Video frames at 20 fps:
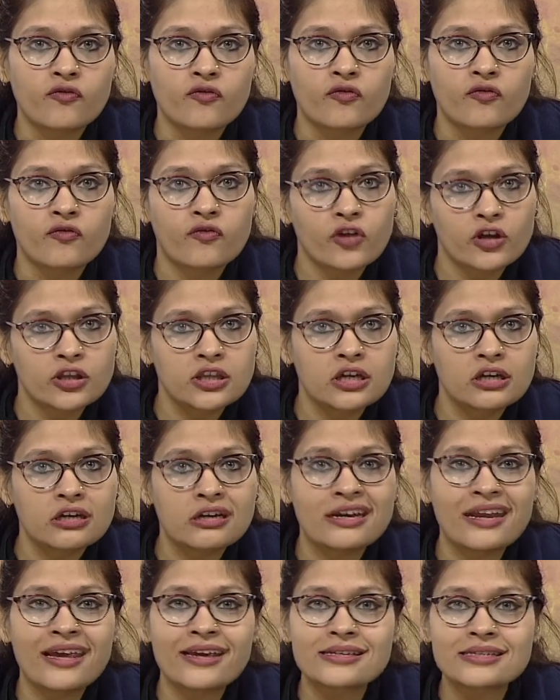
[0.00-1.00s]
for the
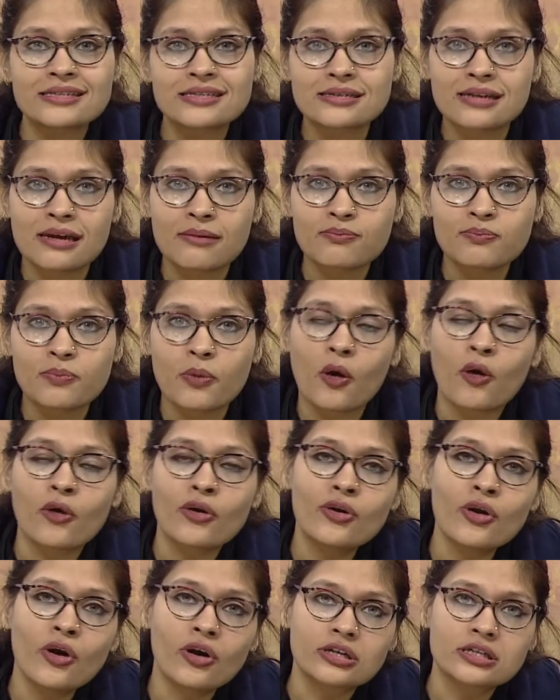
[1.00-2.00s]
next step or
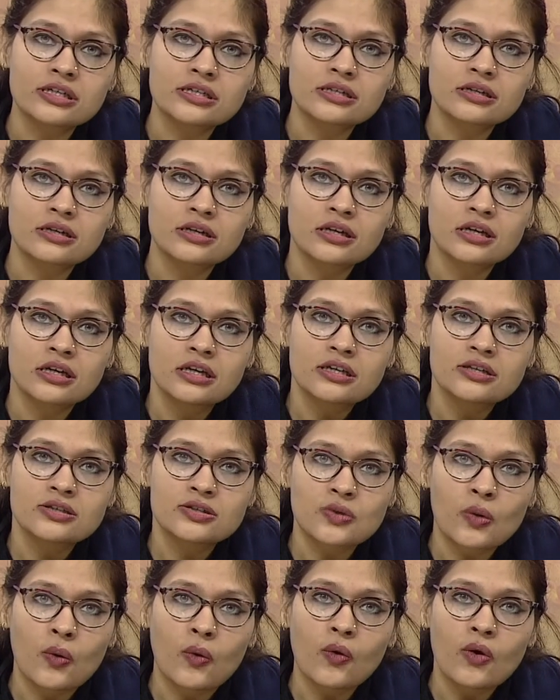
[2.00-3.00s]
not.
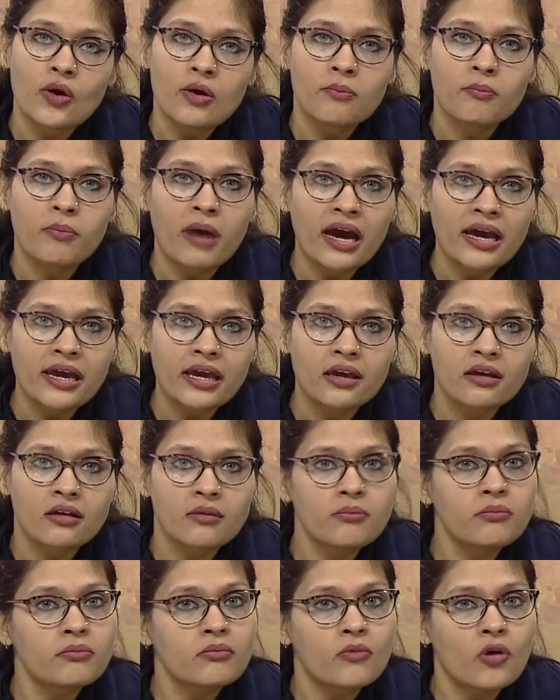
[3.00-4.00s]
So, by
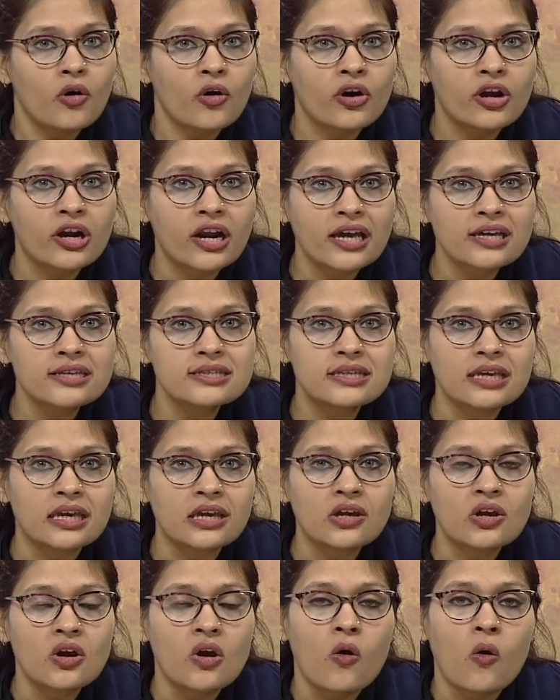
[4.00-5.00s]

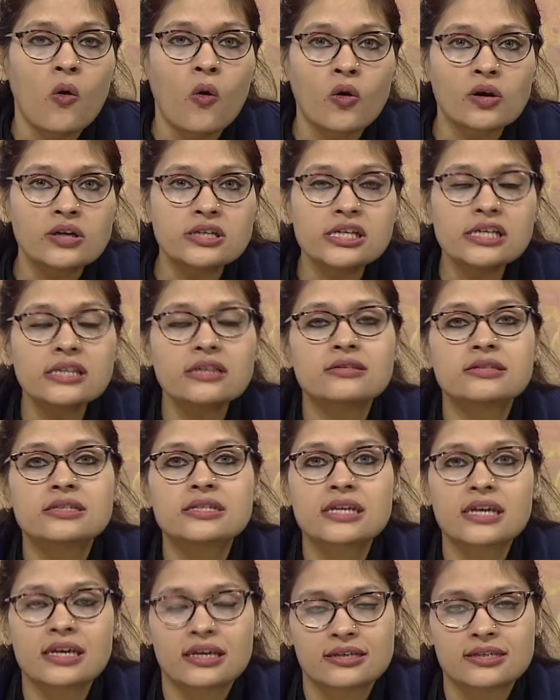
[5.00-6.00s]
holding the
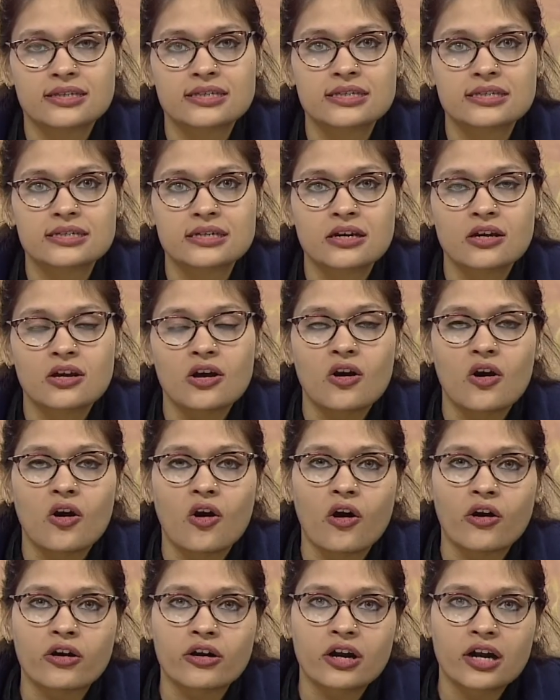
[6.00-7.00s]
test,
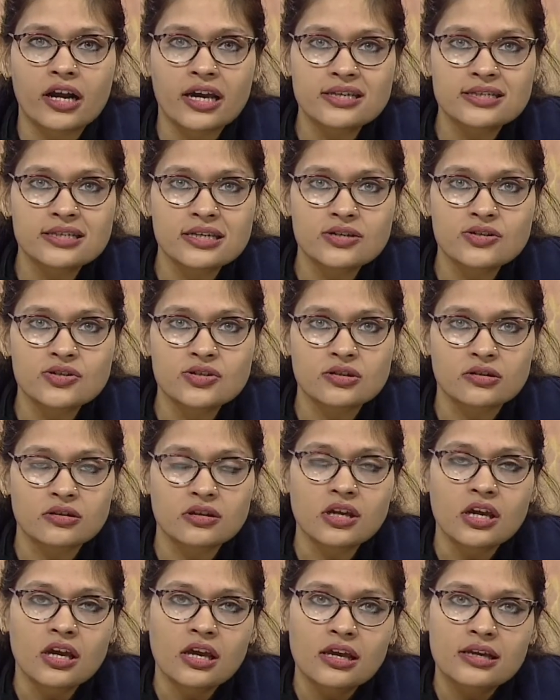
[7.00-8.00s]
organization
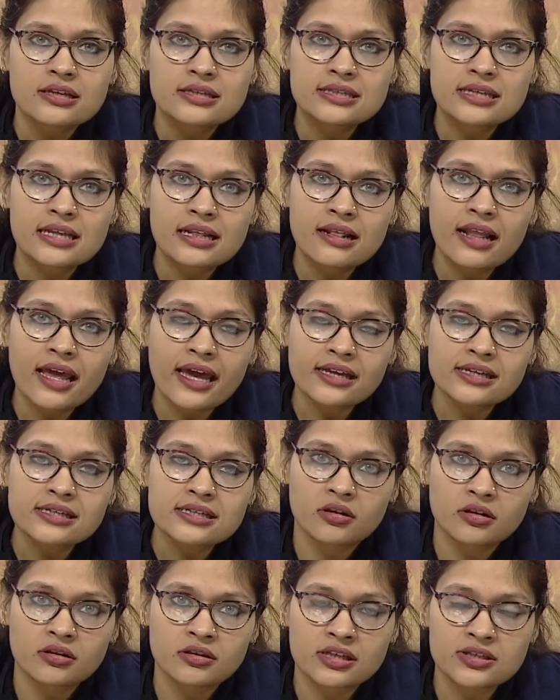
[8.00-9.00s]
select
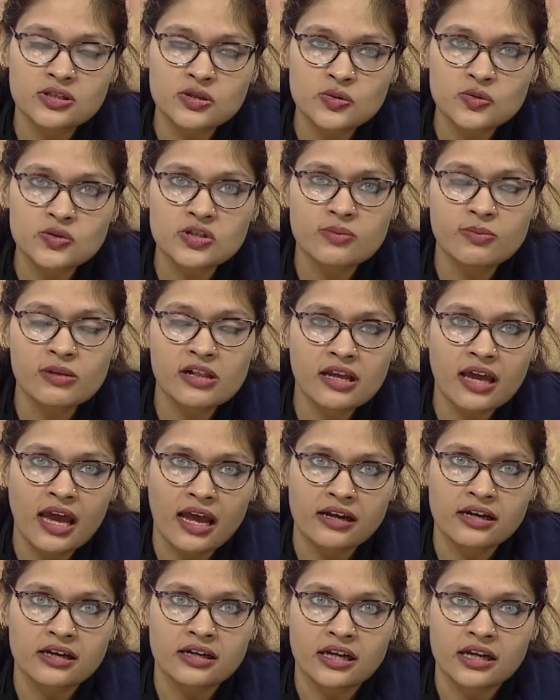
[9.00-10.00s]
the suitable
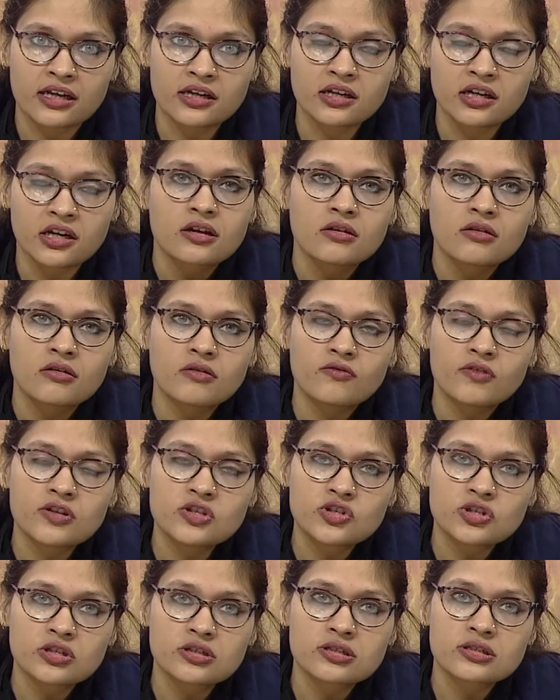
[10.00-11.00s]
candidate which
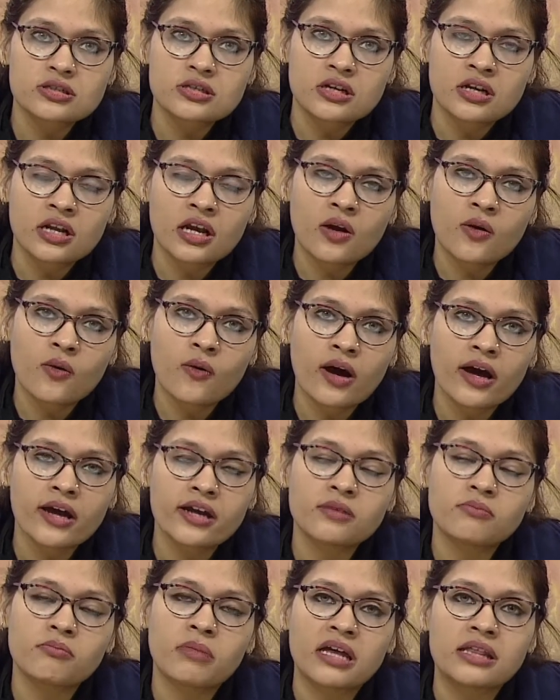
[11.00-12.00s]
is
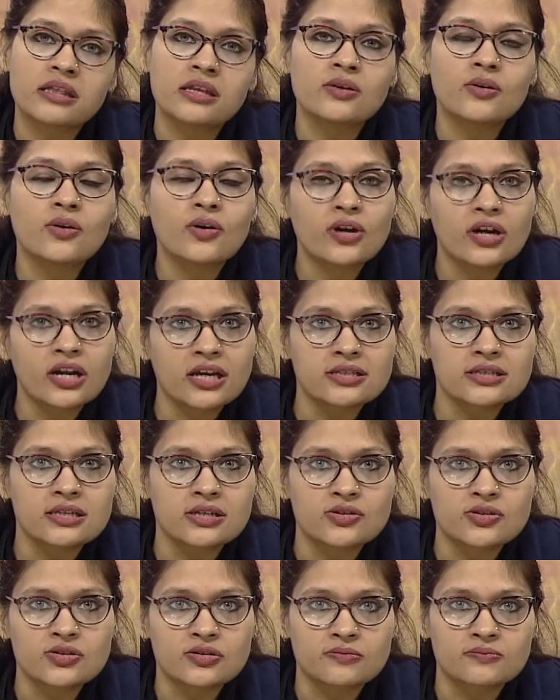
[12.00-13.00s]
required by the
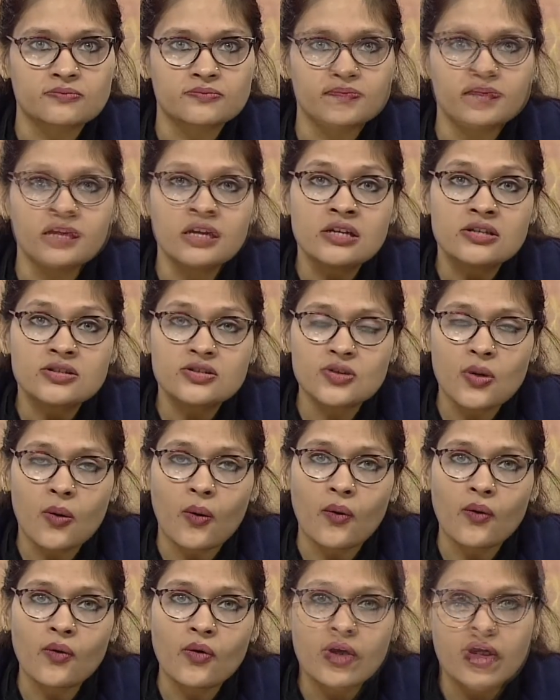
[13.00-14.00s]
organization.
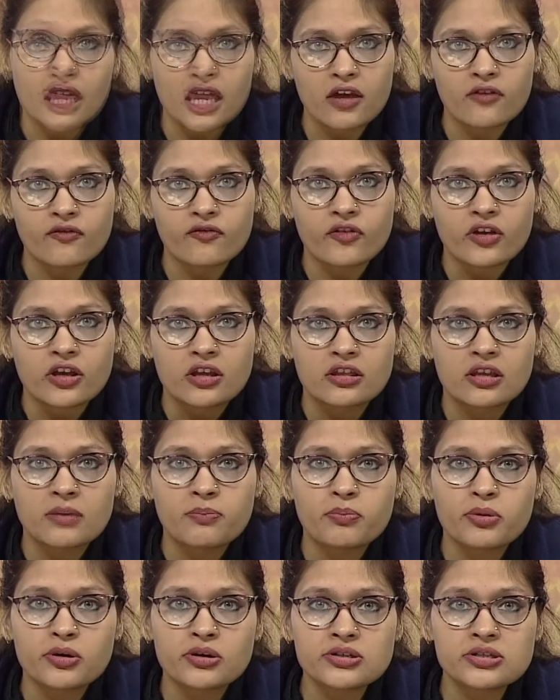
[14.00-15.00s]
So, if the
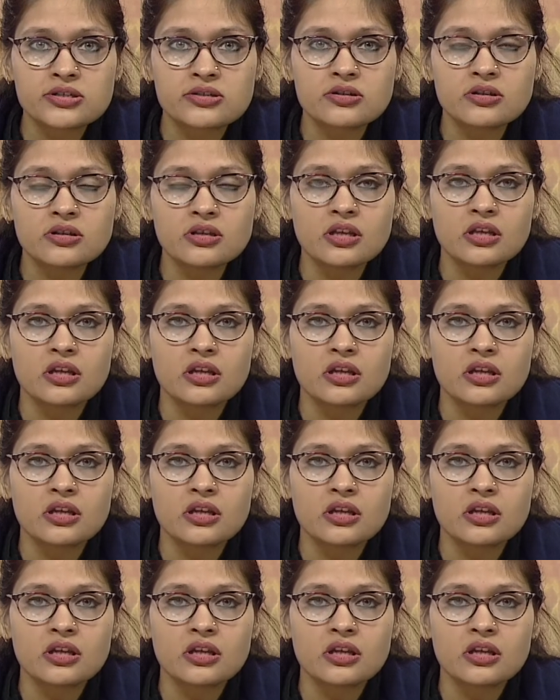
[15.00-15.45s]
person